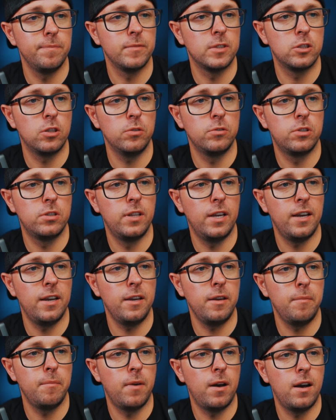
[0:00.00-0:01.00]
So today
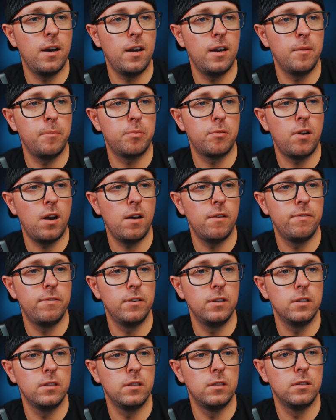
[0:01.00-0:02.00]
my
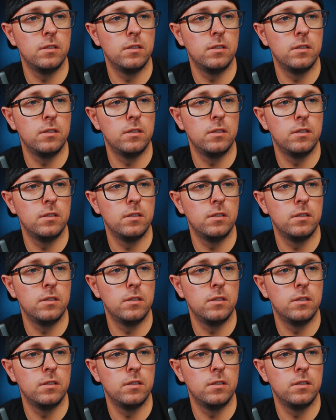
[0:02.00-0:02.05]
profit